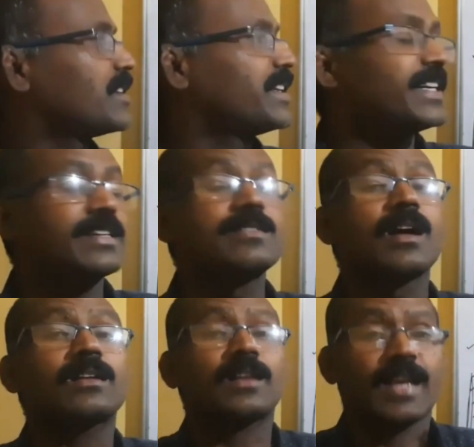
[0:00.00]
did
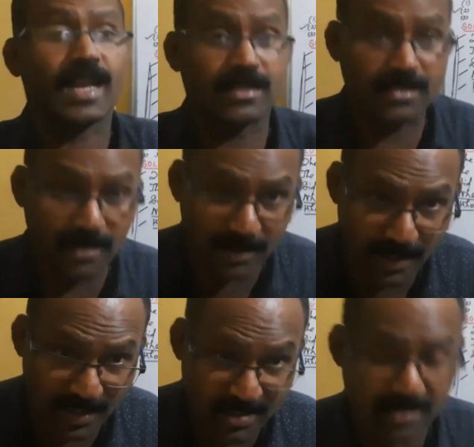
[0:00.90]
not cancel
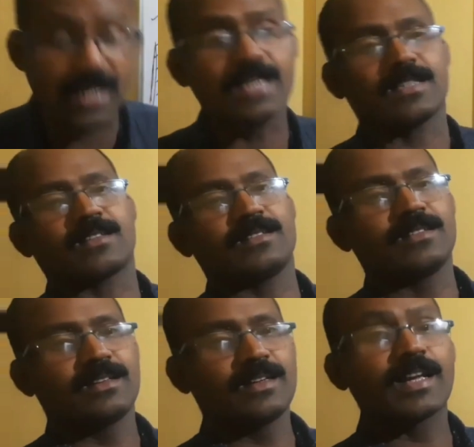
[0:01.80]
their strike.
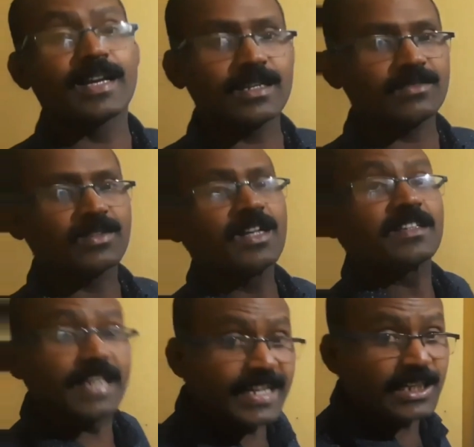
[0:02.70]
Negative.
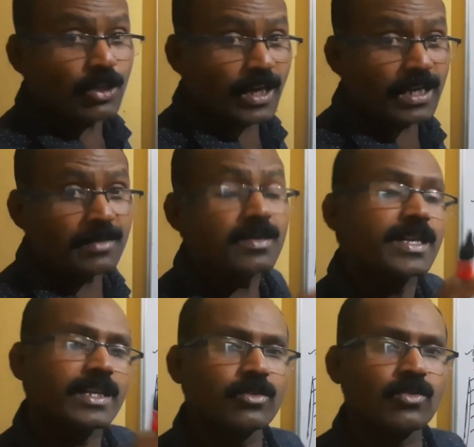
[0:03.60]
Then
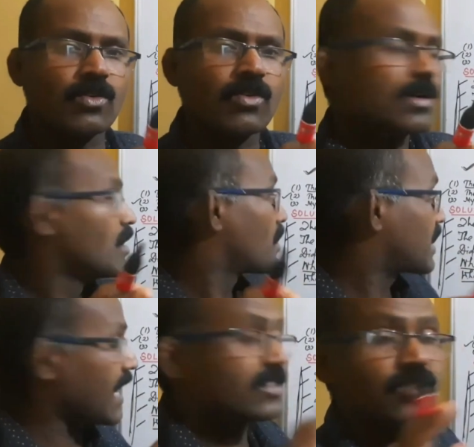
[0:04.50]
interrogative, you know
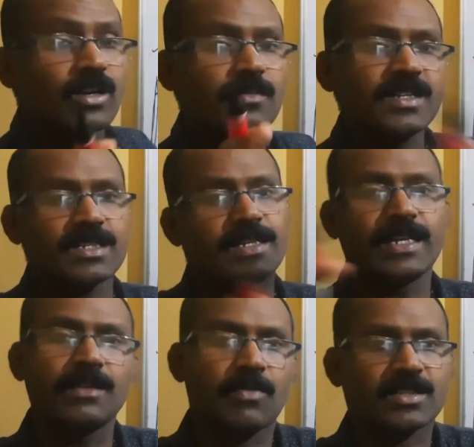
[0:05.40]
cancelled means
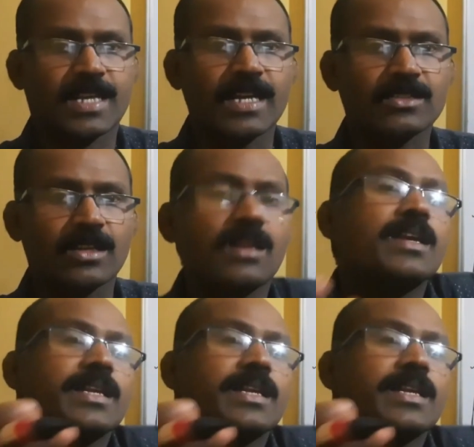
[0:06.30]
did plus cancel.